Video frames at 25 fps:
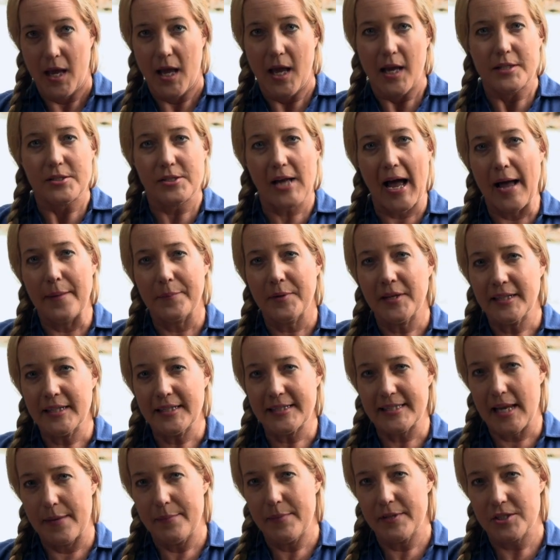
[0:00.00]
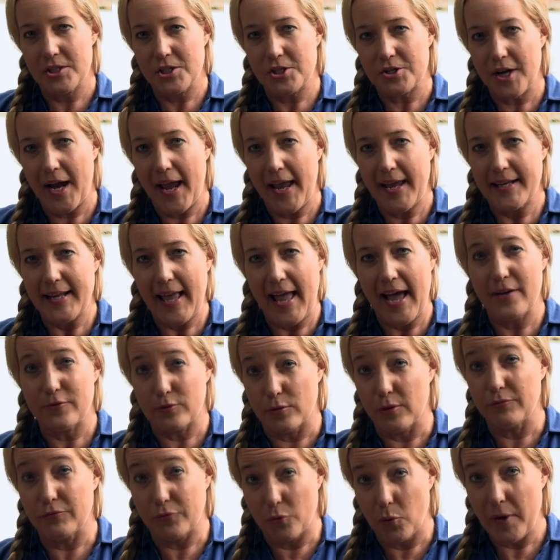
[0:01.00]
So I'm going to demonstrate how to
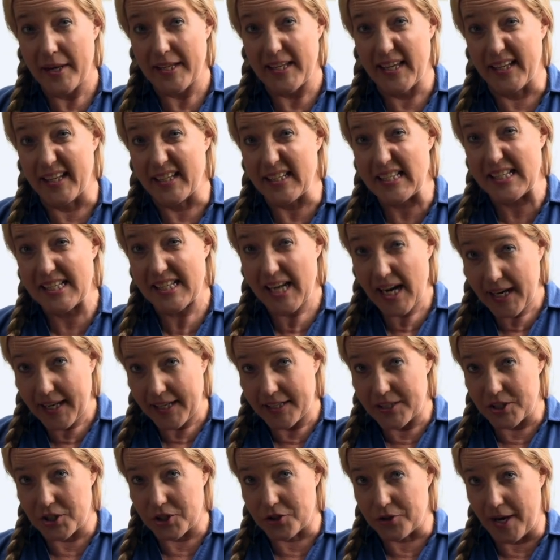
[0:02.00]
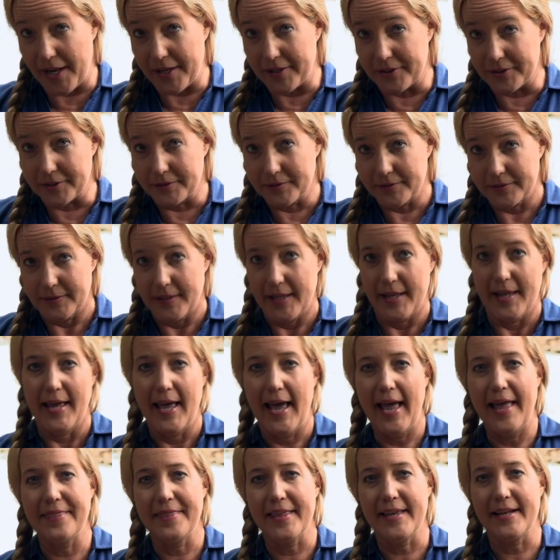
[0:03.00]
avoid getting stuck in a strainer,
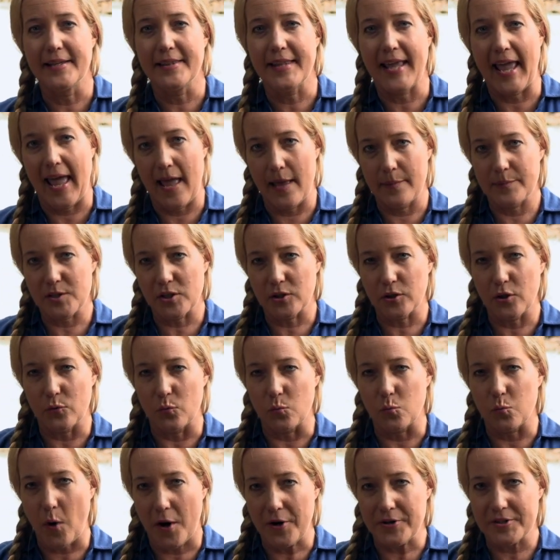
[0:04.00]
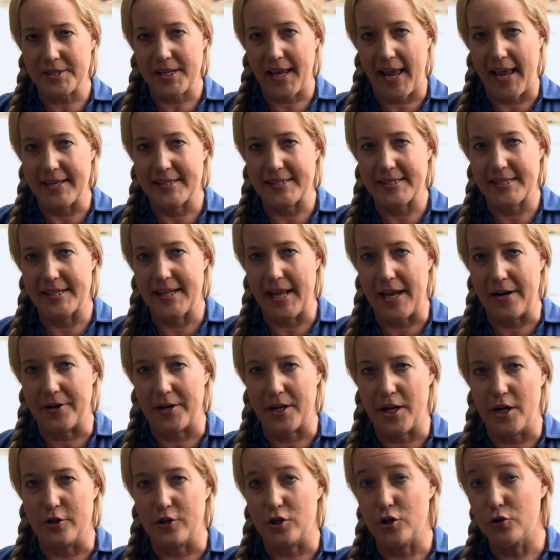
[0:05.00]
and then in the absolute worst case
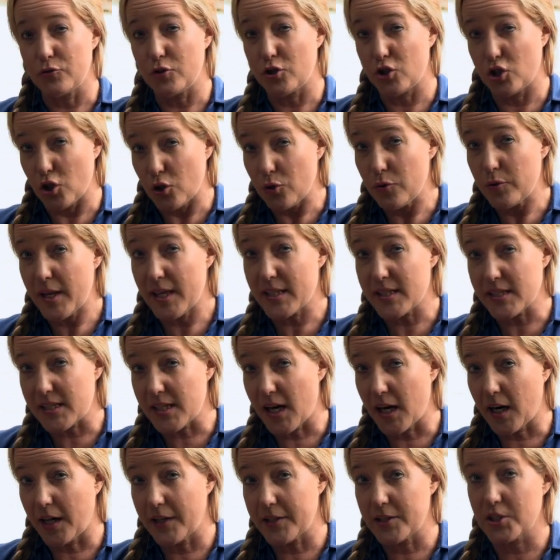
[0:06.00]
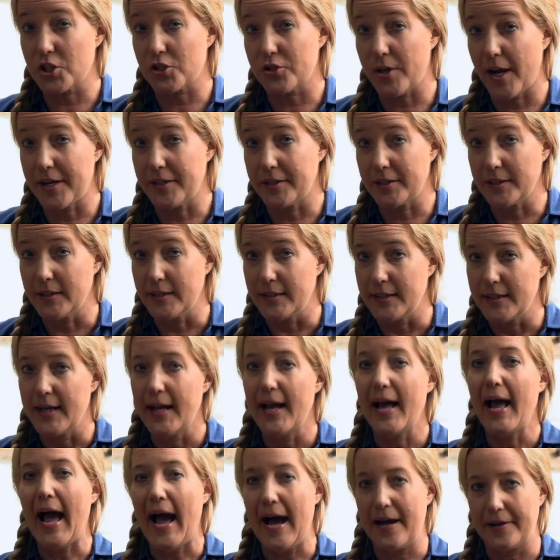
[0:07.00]
scenario you do get stuck on a strainer,
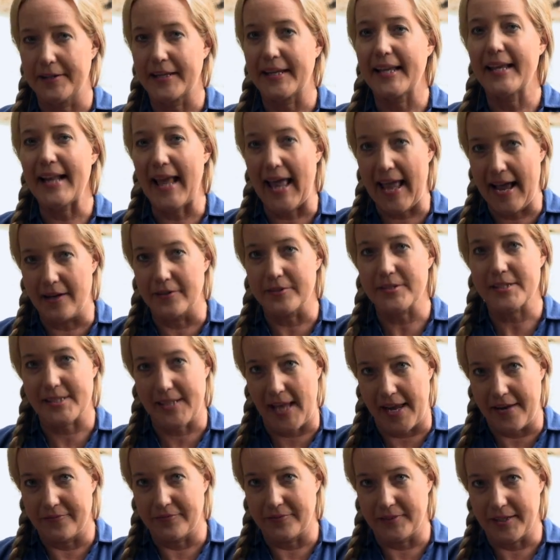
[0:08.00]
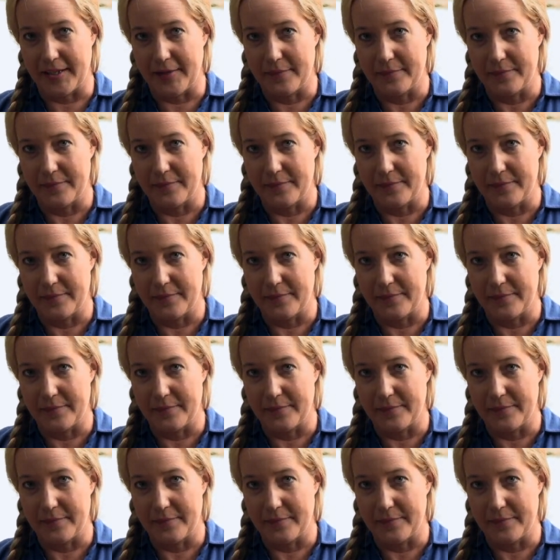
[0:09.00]
how to get out safely.